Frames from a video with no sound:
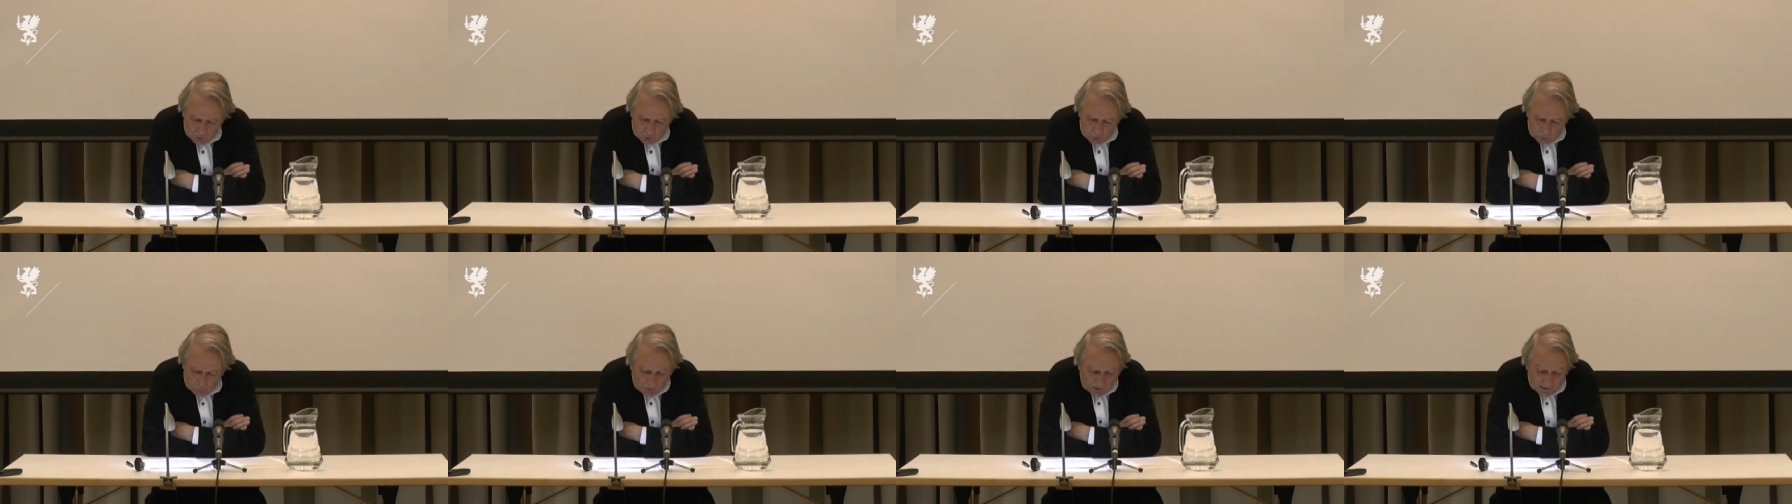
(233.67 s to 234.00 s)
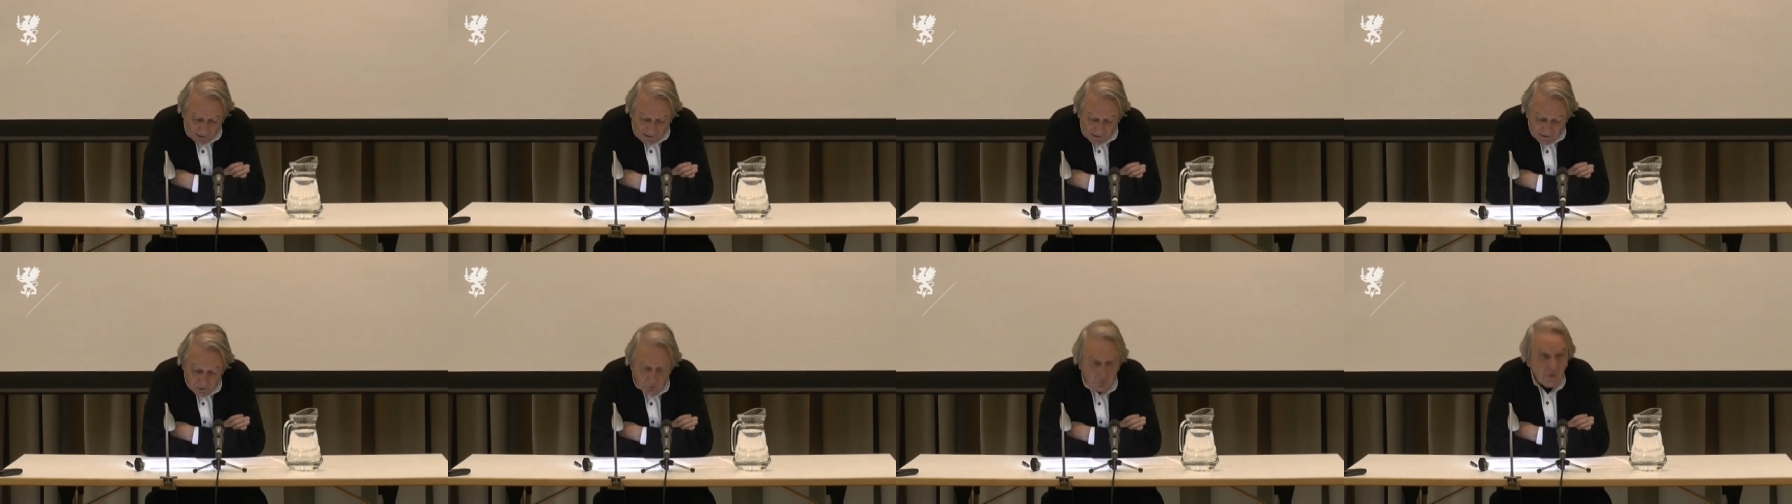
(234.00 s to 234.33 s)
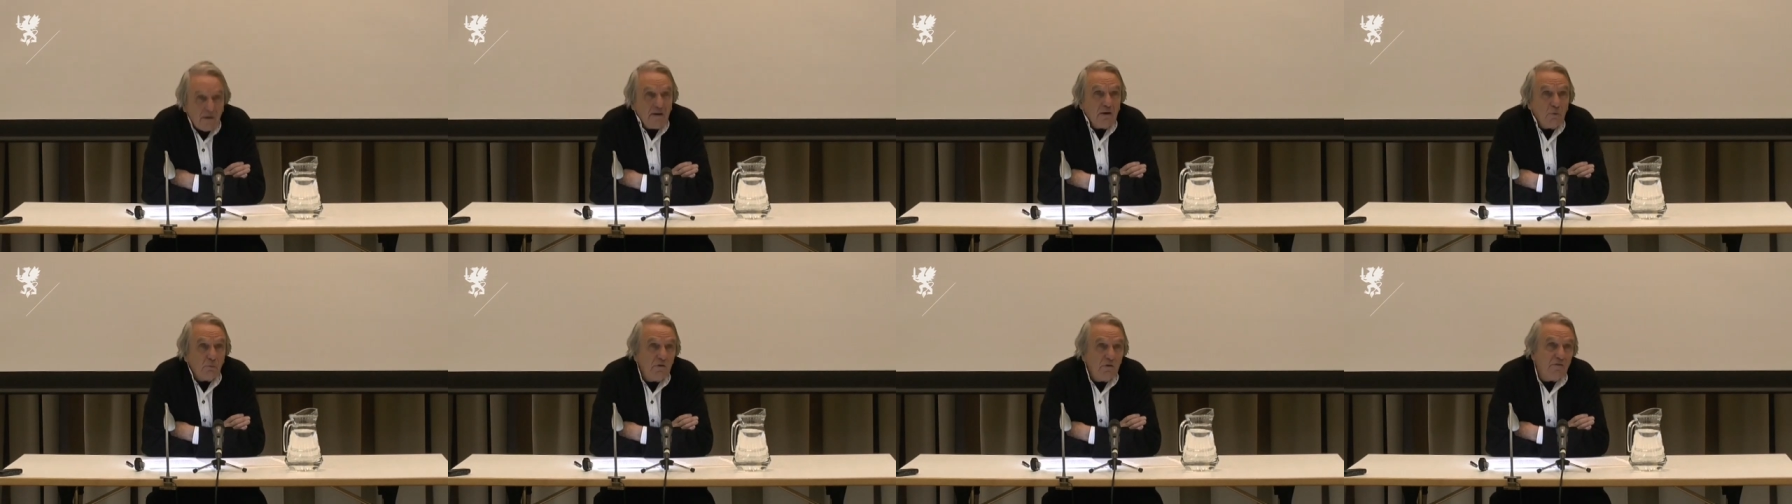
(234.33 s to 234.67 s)
While
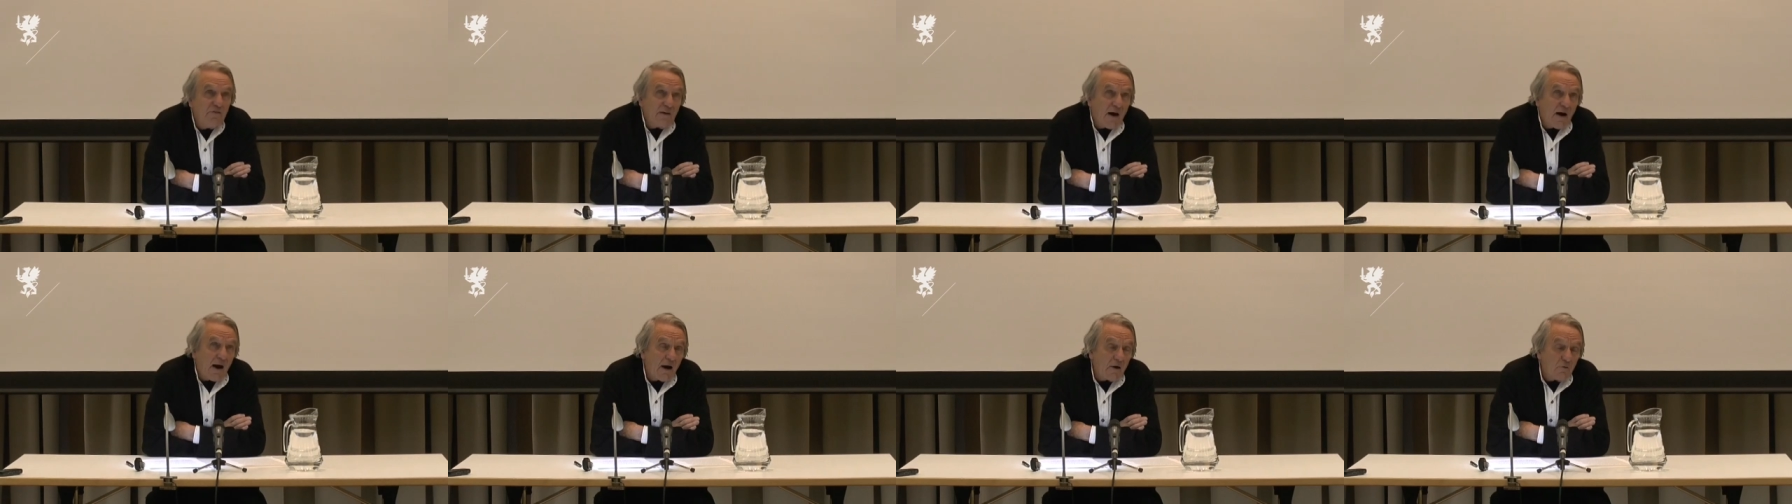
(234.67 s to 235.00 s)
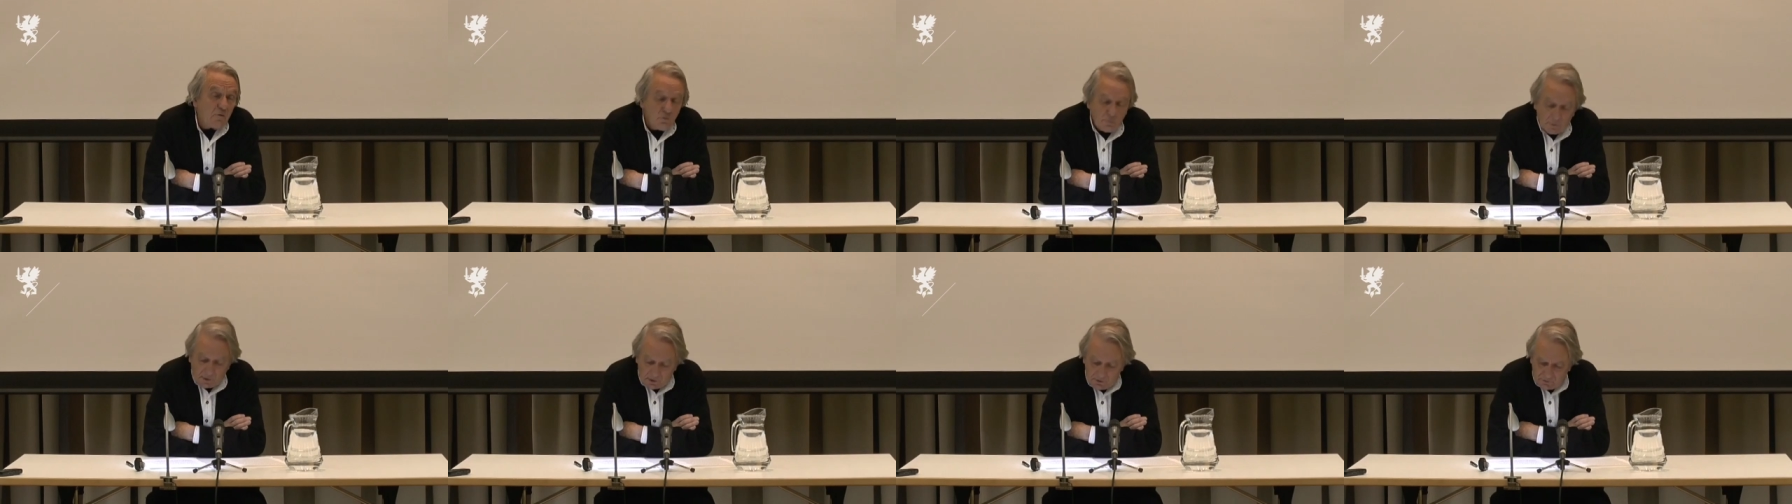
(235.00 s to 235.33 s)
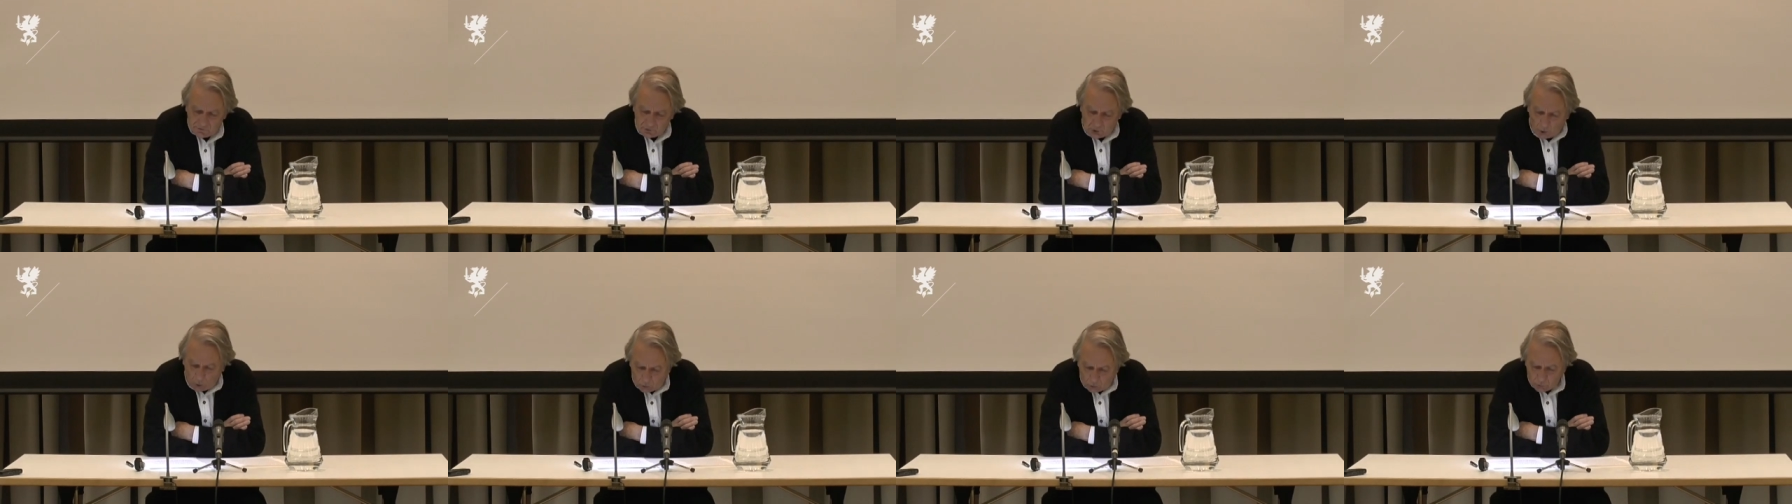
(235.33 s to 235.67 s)
agreeing with
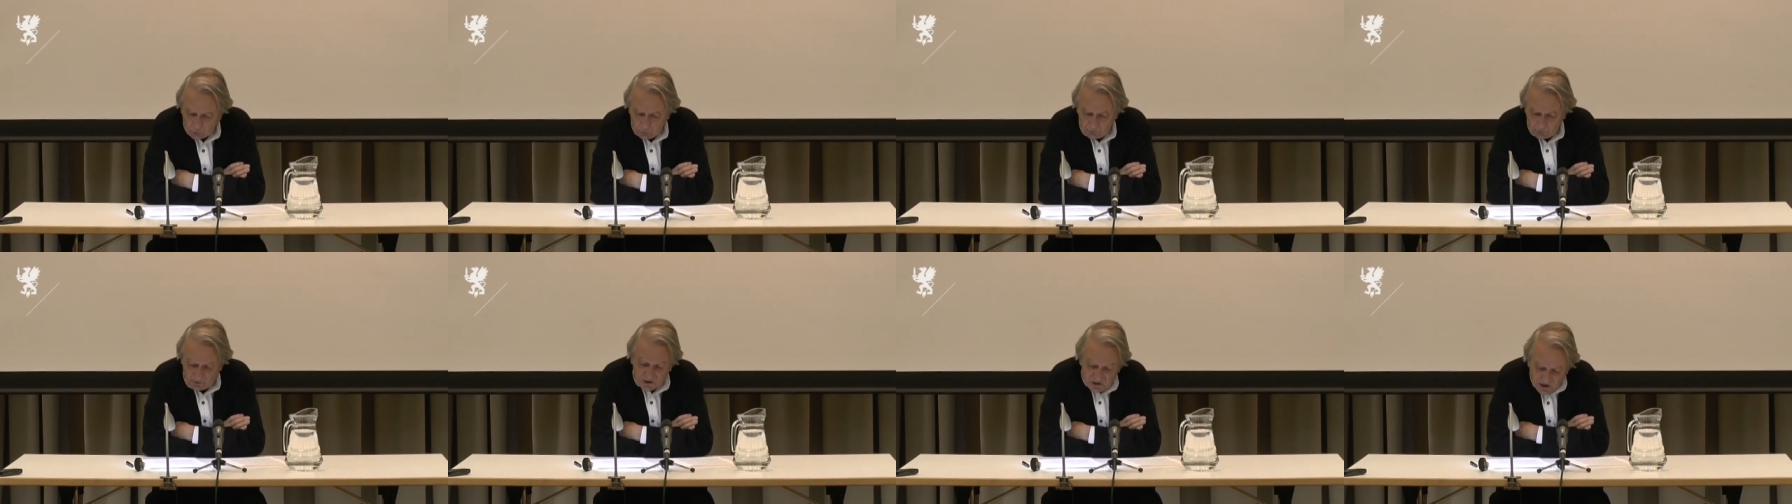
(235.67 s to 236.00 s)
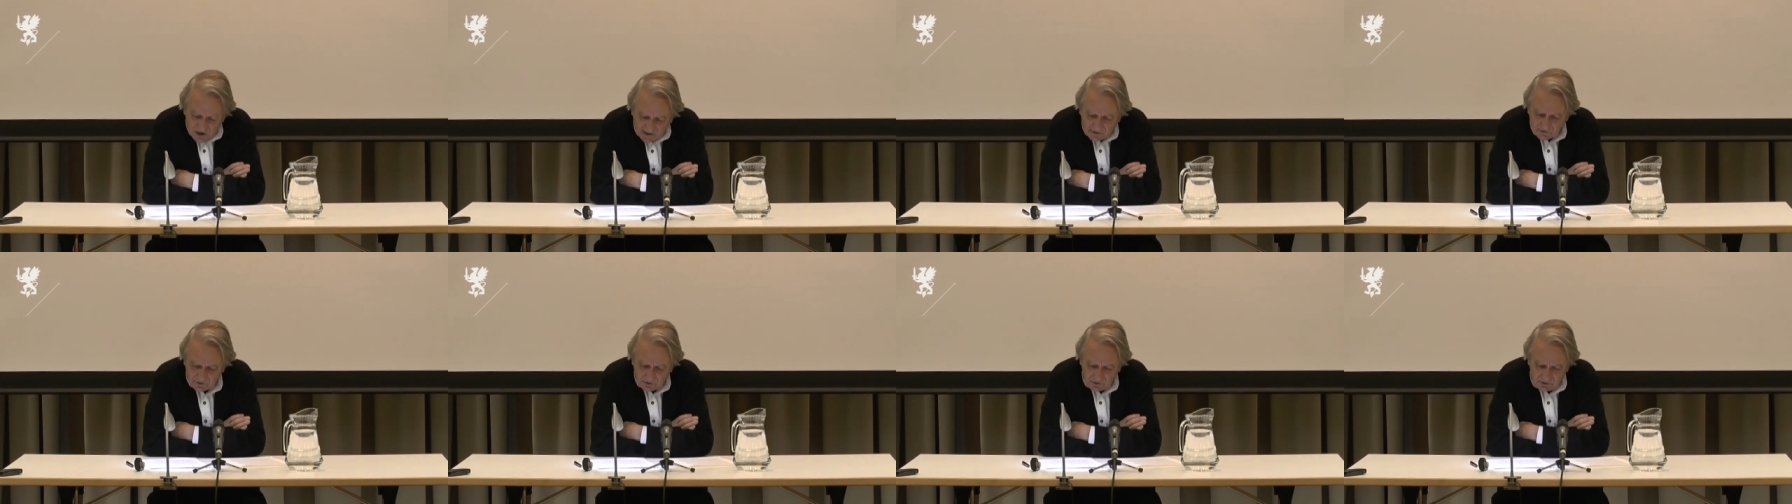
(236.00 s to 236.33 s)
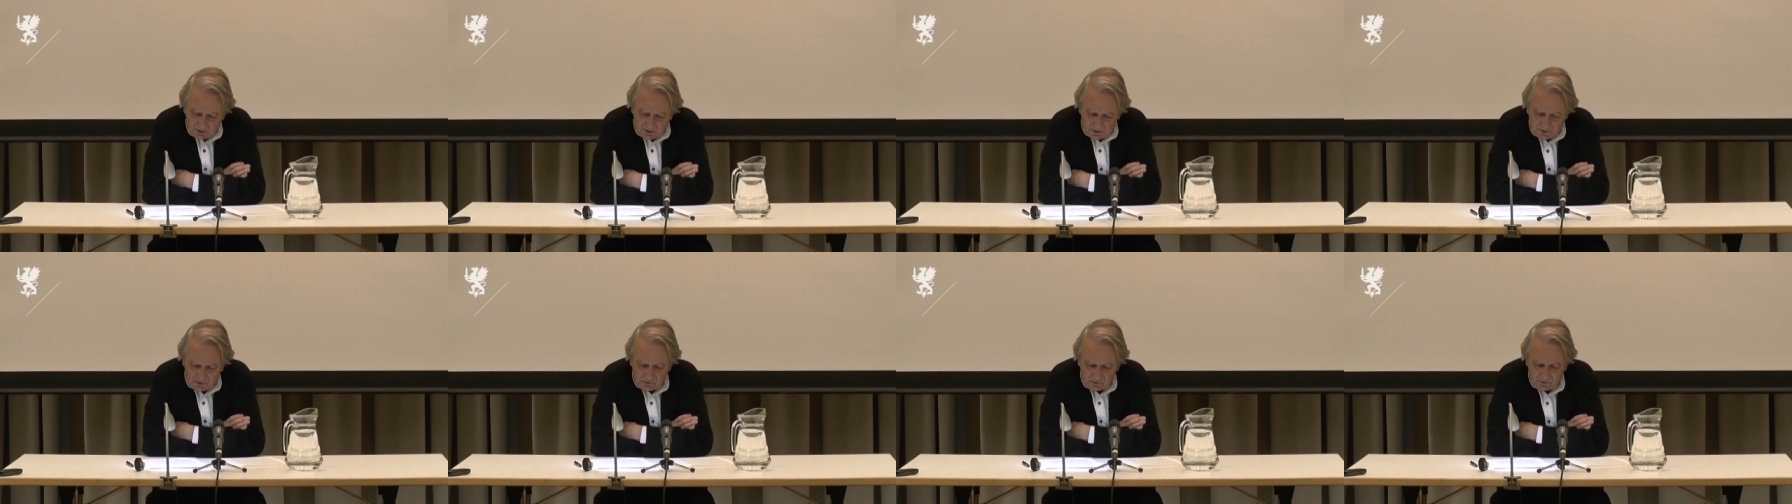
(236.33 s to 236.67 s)
argument or rejecting
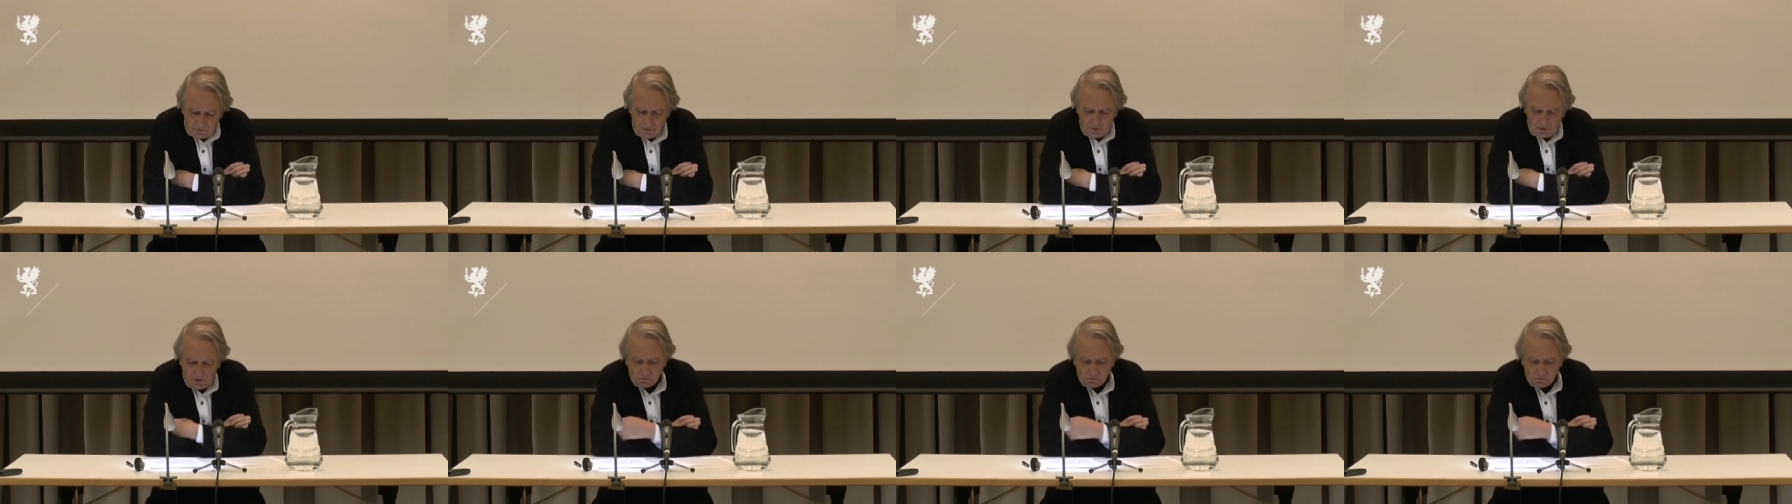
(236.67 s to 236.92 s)
it,